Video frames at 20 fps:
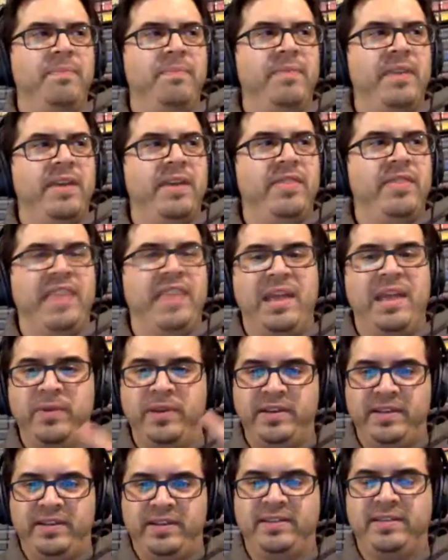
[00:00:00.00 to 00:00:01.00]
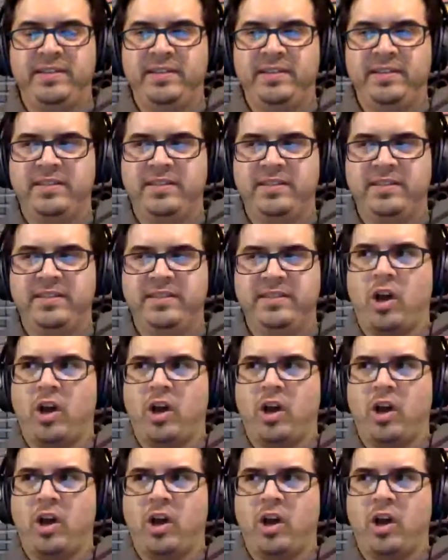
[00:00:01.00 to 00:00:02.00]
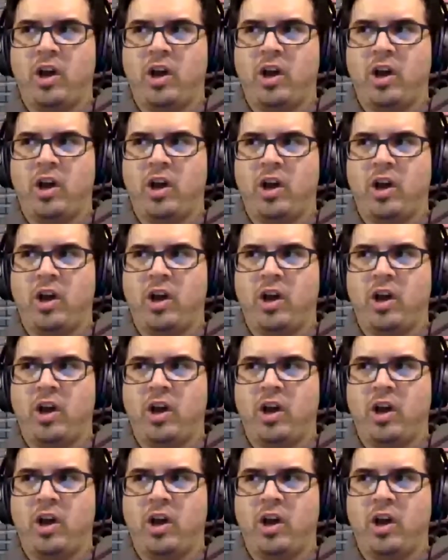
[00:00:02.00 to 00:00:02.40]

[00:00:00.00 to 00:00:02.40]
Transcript: They would talk to them first to see,